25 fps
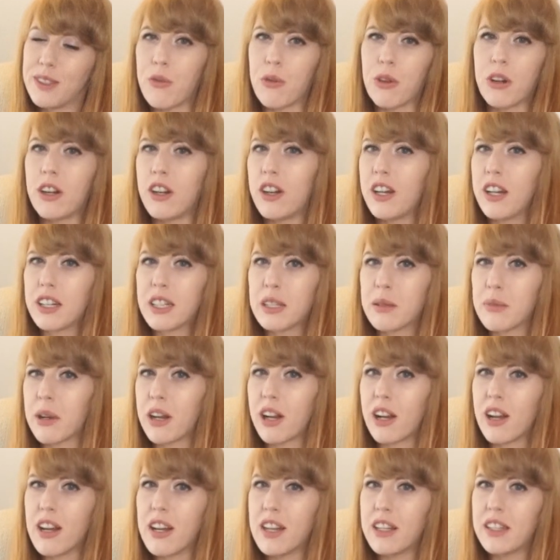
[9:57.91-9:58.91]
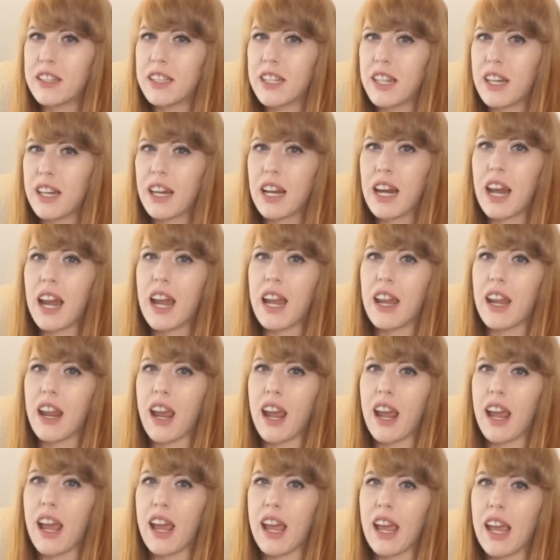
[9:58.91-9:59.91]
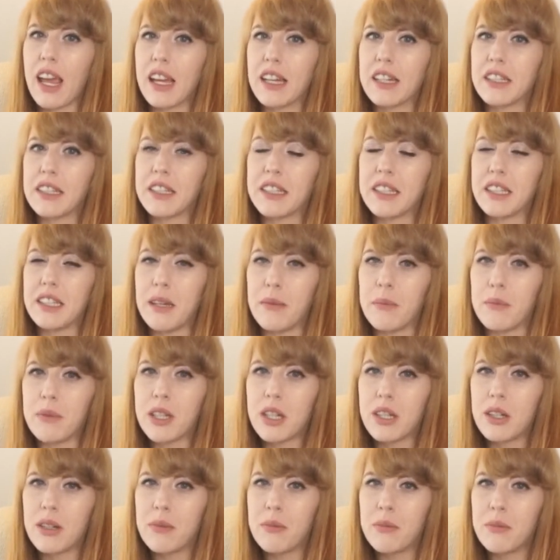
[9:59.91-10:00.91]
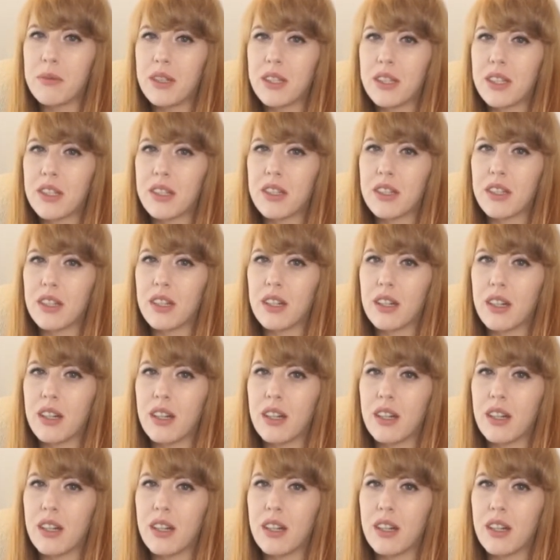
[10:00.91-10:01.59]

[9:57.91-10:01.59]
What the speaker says: We weren't experiencing any symptoms,